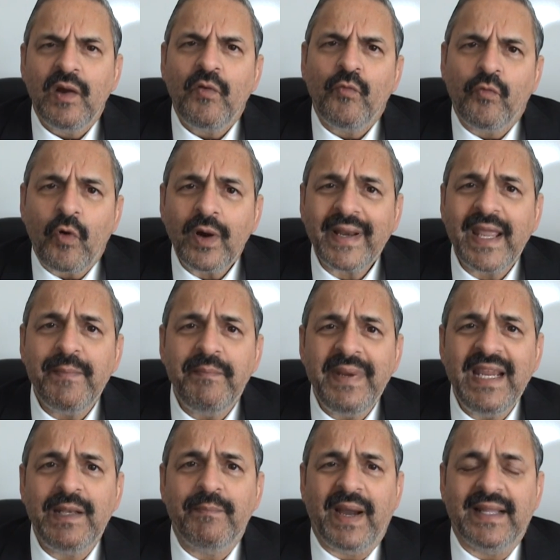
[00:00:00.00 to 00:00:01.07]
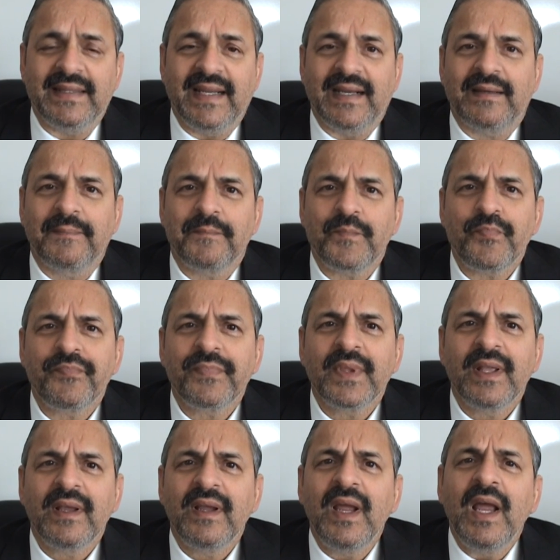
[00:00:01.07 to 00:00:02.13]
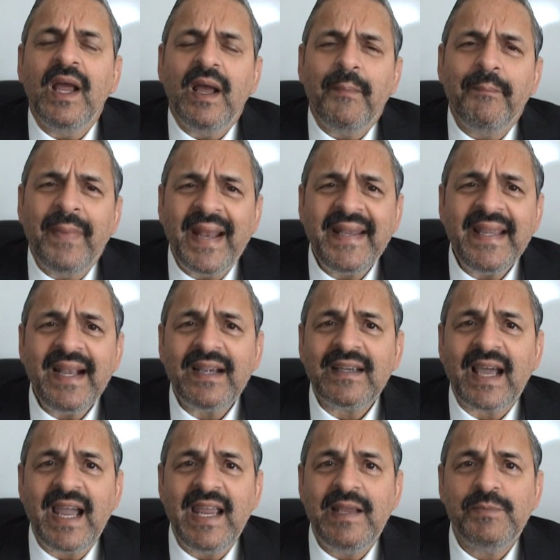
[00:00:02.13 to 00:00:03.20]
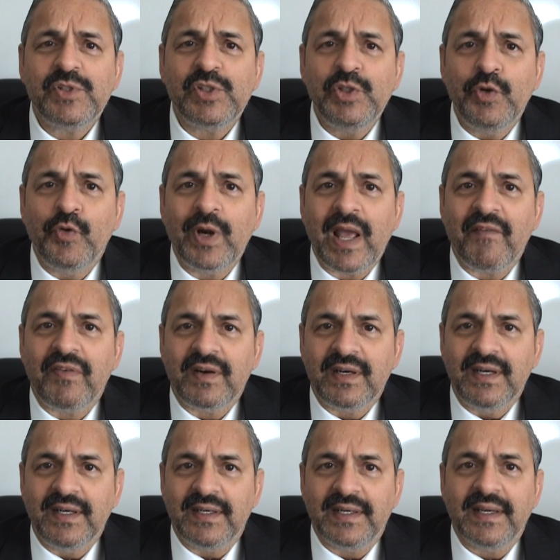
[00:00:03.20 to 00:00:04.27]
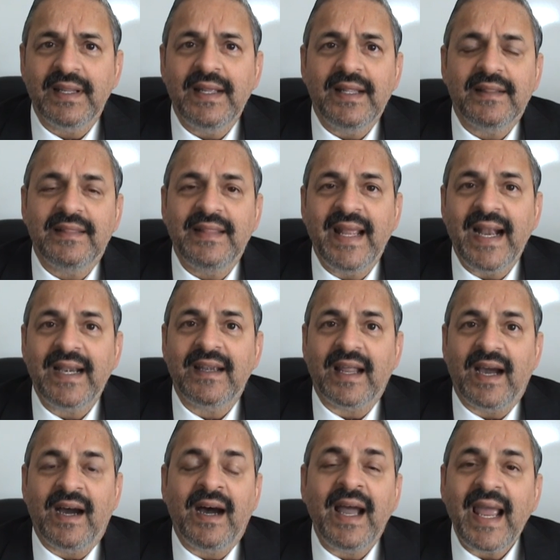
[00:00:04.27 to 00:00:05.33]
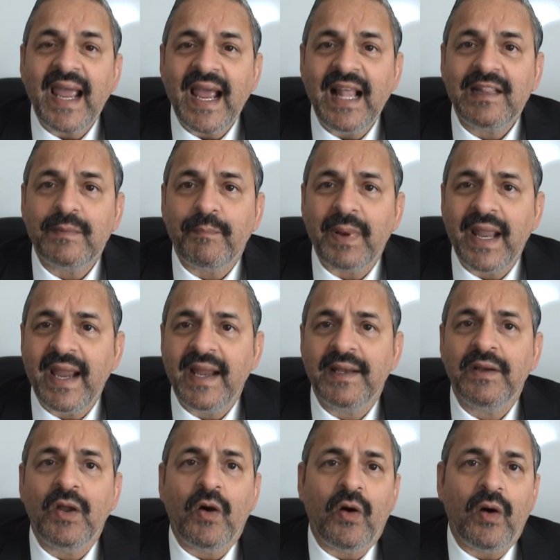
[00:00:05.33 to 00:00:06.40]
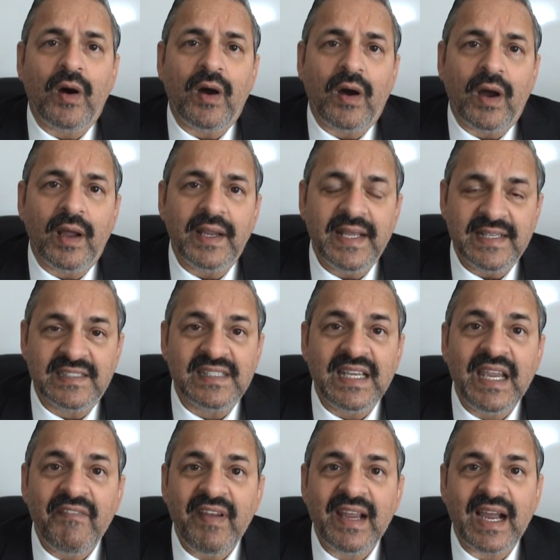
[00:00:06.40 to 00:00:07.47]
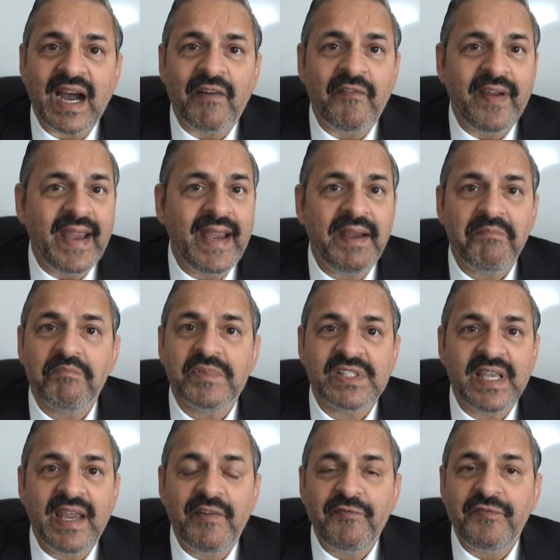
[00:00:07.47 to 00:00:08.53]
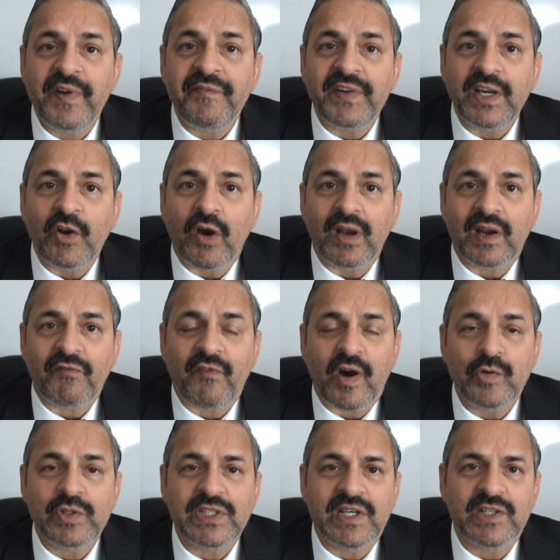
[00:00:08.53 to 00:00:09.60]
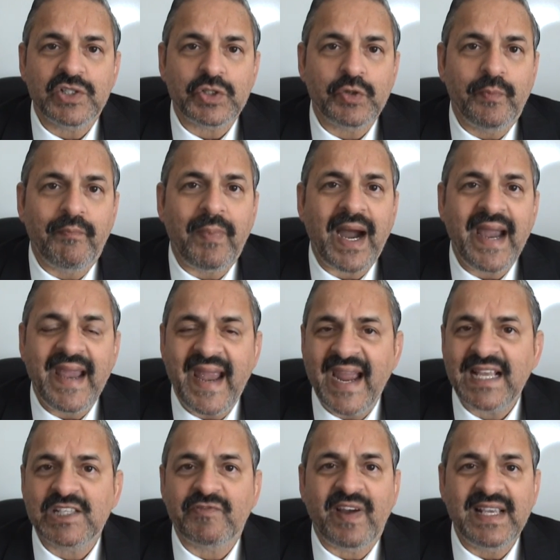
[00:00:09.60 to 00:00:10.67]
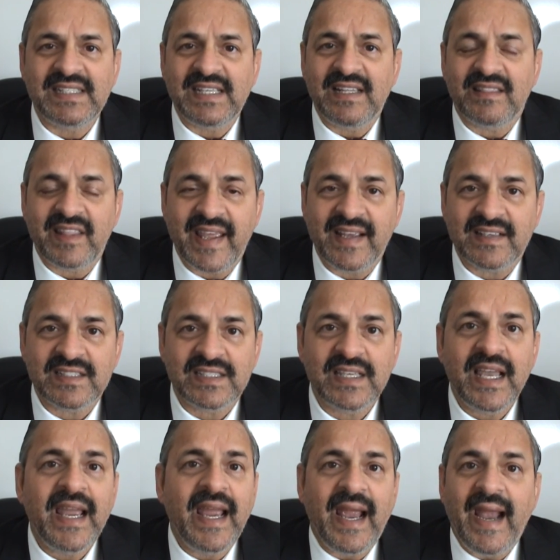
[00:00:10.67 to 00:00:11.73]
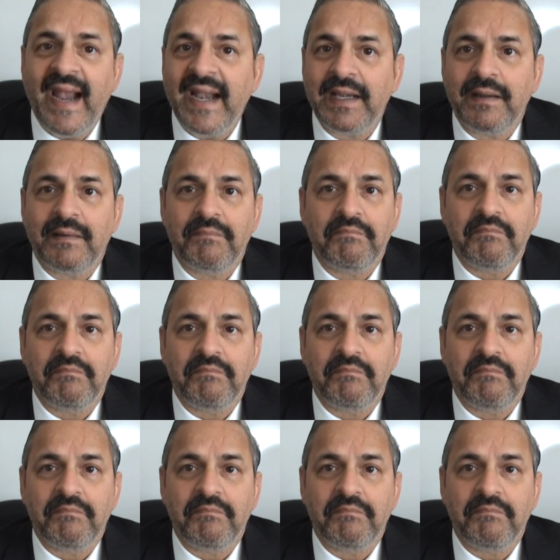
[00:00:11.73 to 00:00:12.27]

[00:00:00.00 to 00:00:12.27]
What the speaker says: What I mean by that? Many a times you would have heard that a health plan is giving away, say, $50 vouchers to buy XYZ things at